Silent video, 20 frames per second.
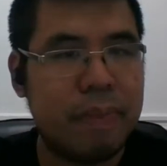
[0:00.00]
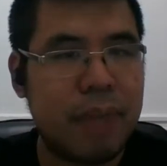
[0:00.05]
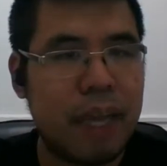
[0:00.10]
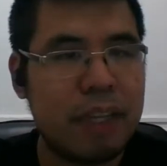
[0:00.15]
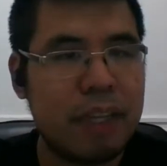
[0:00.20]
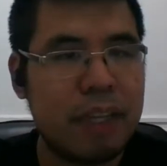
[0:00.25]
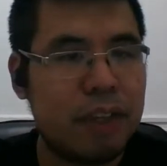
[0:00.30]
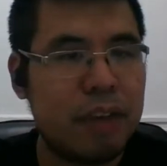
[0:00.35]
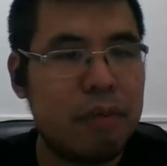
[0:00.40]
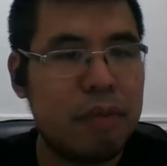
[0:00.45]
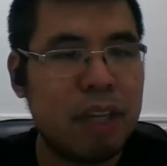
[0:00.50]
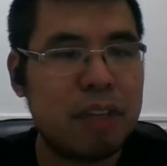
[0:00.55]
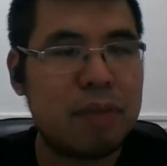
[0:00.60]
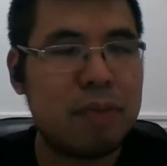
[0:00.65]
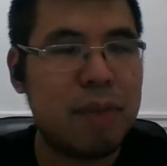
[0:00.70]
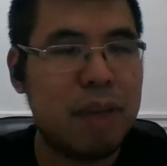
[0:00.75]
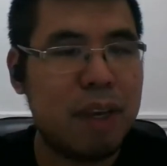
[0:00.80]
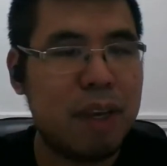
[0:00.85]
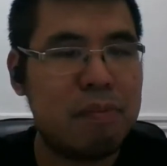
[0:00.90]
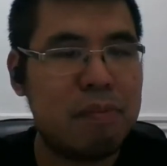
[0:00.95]
still makes
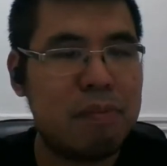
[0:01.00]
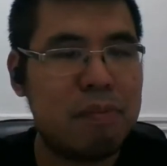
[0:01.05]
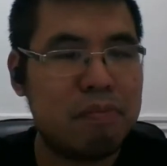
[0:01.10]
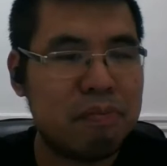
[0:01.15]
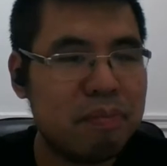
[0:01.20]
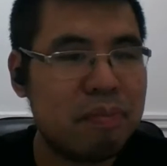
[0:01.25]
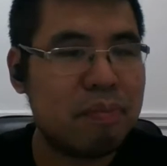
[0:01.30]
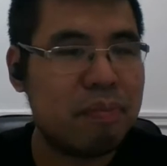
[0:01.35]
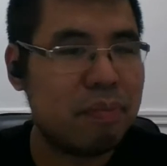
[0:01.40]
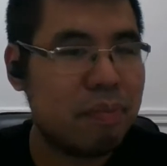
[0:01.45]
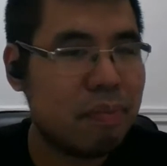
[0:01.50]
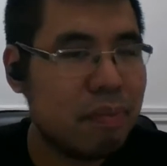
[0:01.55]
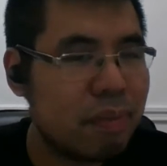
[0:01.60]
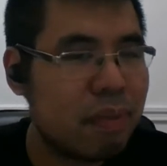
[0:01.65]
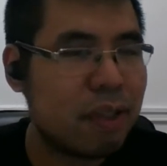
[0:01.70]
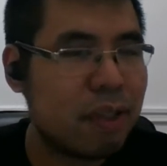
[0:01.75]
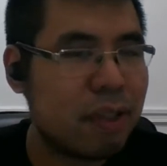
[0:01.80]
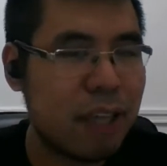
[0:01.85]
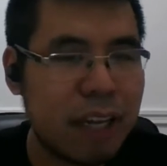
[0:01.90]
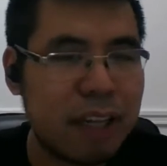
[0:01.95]
me
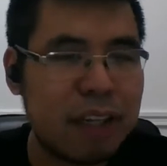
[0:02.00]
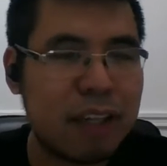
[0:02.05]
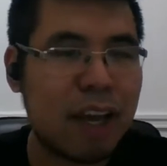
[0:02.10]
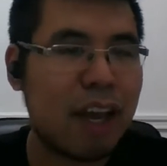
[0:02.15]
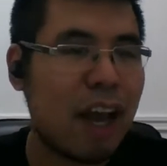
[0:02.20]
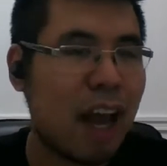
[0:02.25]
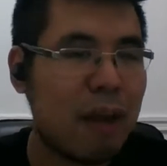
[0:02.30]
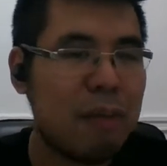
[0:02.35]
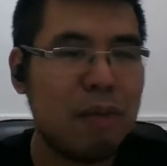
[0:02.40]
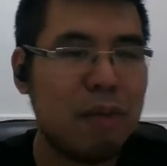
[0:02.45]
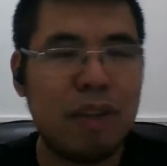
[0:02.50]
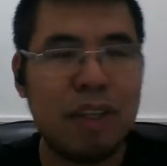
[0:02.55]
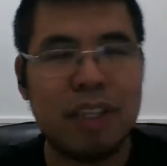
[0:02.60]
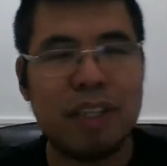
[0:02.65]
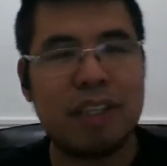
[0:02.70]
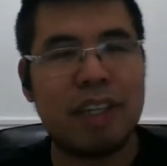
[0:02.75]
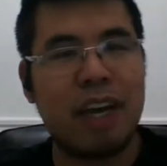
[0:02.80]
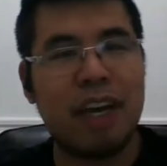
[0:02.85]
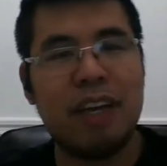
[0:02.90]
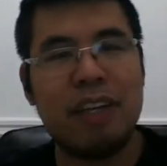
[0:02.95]
think that
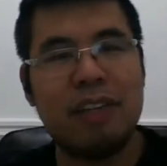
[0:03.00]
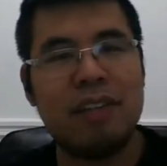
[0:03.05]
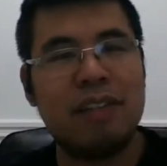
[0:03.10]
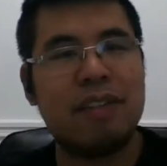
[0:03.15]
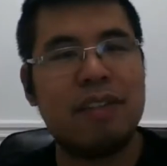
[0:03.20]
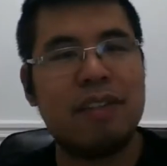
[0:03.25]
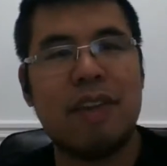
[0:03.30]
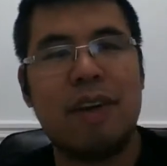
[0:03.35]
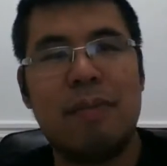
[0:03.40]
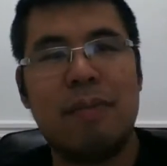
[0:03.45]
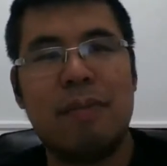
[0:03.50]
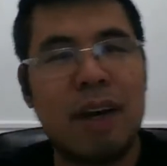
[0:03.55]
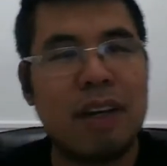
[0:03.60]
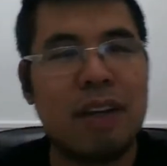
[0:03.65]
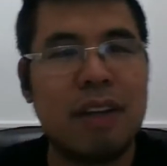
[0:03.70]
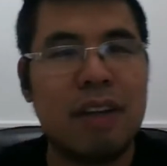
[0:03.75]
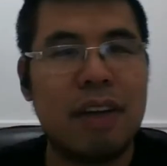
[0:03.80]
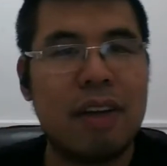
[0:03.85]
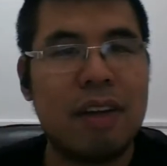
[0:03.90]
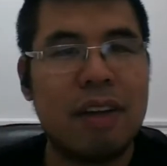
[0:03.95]
Amulet Titan is
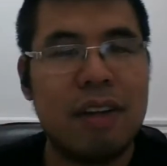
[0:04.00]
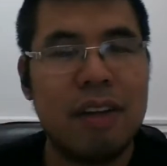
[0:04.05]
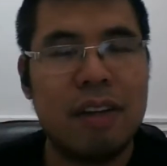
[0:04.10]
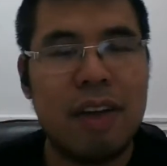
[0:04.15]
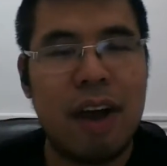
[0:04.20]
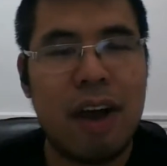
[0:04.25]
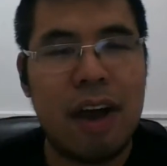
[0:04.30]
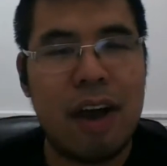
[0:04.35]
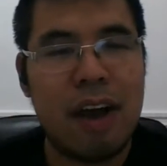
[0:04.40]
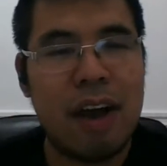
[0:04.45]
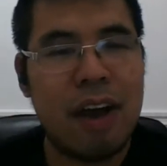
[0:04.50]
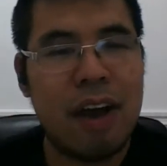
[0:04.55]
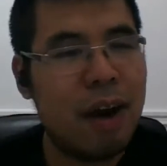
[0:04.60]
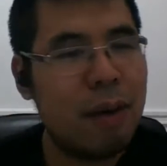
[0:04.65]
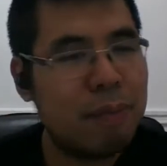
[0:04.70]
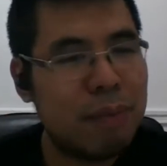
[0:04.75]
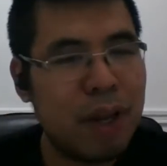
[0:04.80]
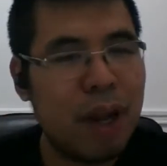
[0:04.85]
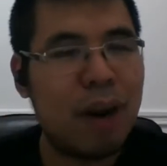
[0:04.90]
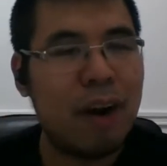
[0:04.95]
among
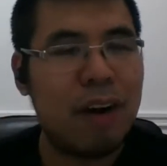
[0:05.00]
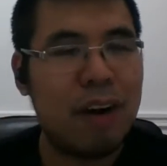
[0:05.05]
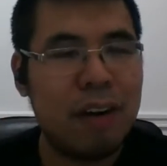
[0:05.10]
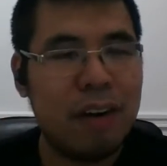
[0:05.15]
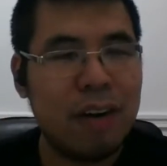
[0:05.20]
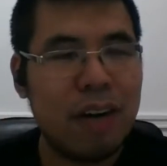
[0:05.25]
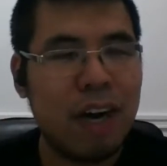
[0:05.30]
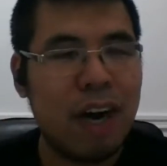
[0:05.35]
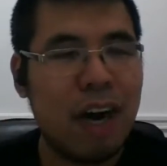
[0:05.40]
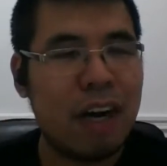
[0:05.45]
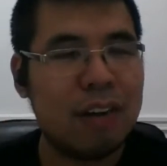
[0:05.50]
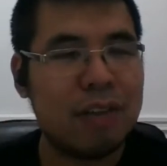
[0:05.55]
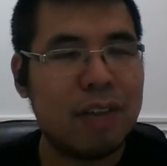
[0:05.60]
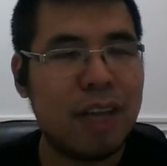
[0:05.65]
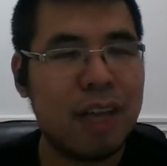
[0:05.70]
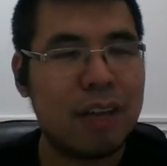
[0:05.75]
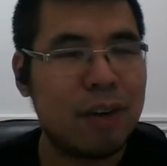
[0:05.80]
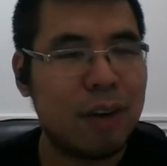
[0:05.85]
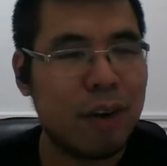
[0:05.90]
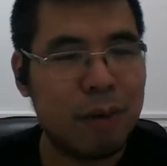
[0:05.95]
up there, as
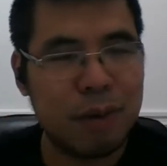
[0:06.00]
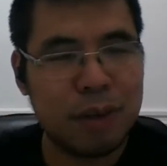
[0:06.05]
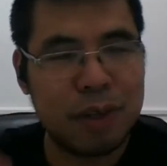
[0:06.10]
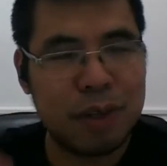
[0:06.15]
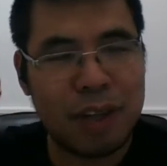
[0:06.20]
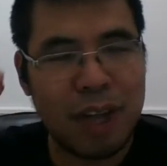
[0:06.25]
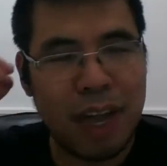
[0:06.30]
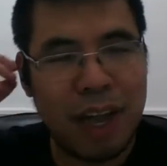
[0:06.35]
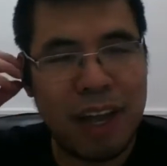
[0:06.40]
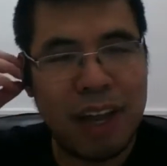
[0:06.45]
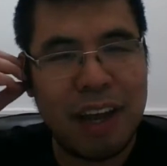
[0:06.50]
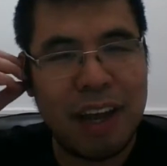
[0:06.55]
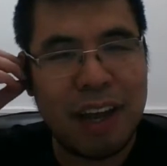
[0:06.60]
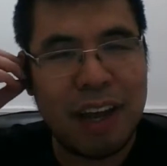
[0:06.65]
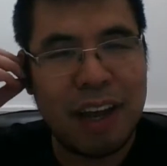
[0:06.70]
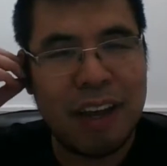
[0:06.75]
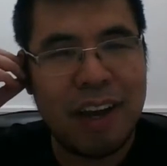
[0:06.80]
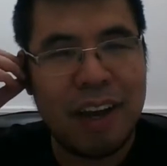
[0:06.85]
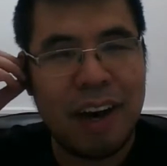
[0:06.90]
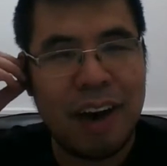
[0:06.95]
Edgar would say.
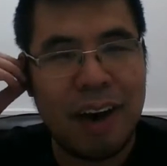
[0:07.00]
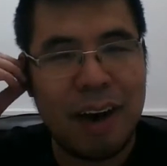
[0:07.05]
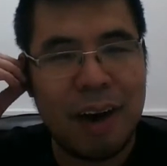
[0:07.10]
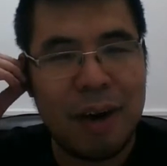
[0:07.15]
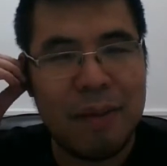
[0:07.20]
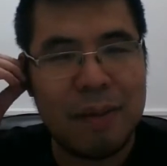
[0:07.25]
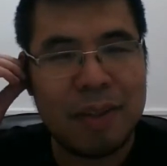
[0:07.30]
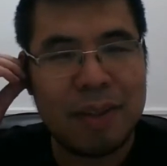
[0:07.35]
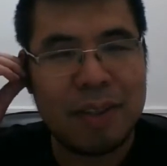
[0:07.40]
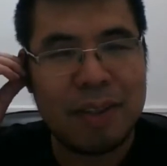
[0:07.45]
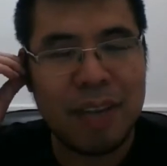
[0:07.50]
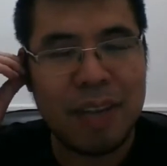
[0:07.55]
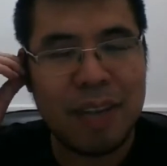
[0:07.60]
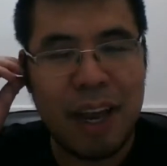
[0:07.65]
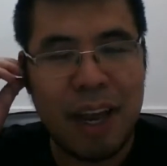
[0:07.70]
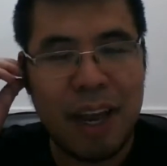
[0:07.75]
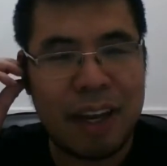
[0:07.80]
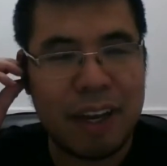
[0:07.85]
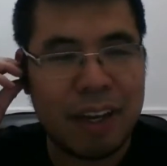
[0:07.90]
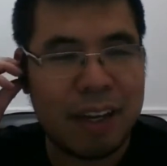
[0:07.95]

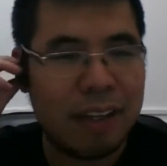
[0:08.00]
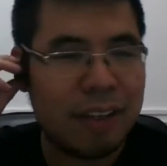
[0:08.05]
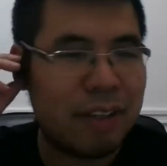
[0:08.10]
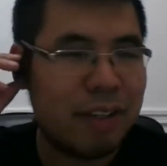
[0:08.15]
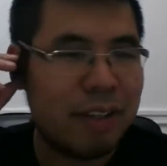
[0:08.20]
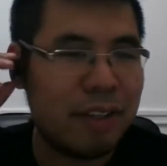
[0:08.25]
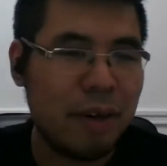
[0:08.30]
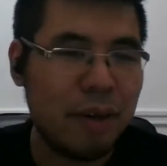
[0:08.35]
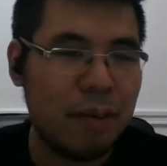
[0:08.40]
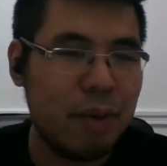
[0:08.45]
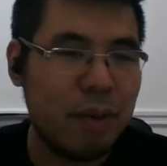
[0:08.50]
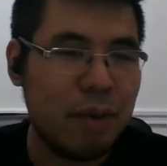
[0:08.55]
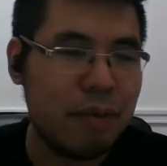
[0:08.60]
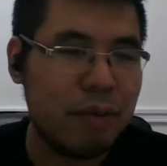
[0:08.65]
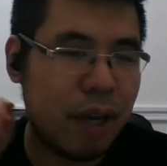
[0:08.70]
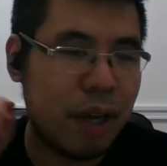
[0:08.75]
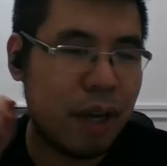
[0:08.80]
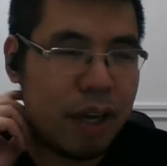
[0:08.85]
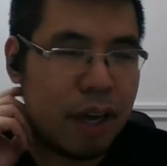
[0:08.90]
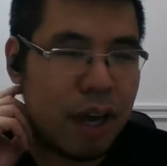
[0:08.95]
It's still being
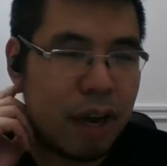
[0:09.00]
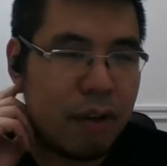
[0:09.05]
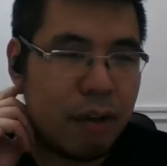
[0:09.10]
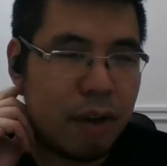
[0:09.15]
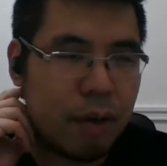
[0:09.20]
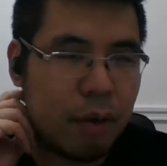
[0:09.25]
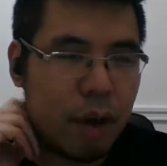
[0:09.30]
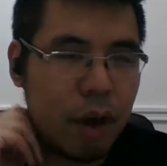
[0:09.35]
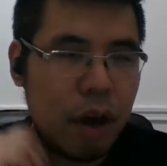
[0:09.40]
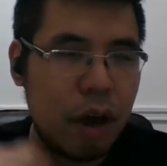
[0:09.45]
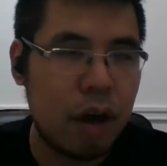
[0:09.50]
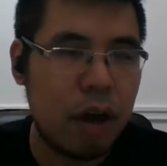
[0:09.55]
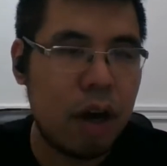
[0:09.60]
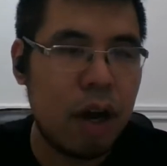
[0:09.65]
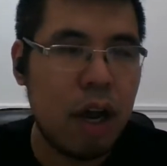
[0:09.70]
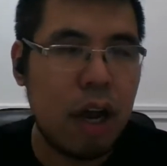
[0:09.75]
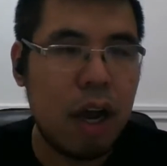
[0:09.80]
played everywhere,